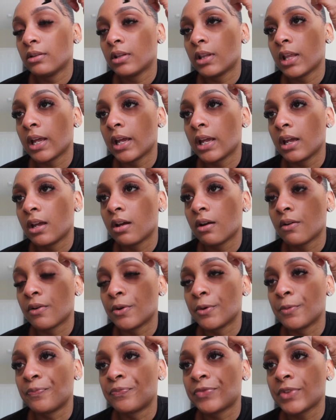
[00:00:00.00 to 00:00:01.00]
like
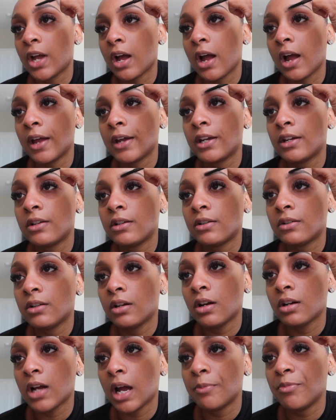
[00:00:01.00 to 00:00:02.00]

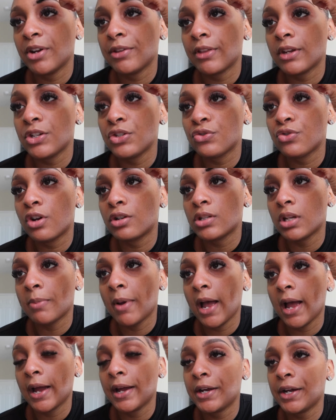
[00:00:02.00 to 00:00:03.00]
I bring the strokes up
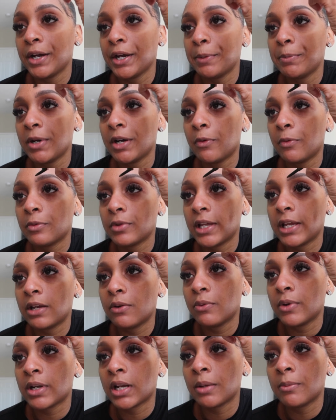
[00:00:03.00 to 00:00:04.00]
higher, but like
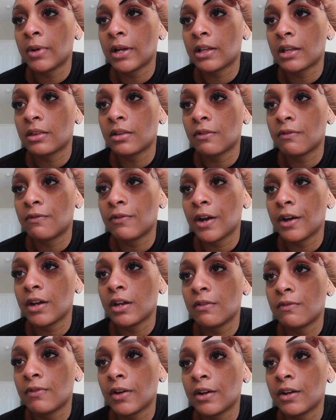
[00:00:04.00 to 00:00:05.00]
when I'm at the
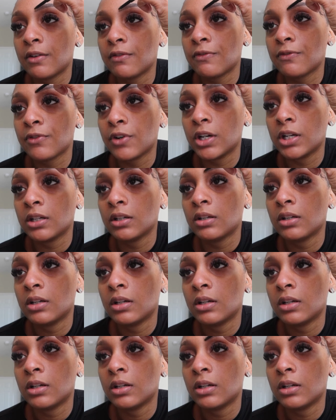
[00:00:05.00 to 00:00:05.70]
very front,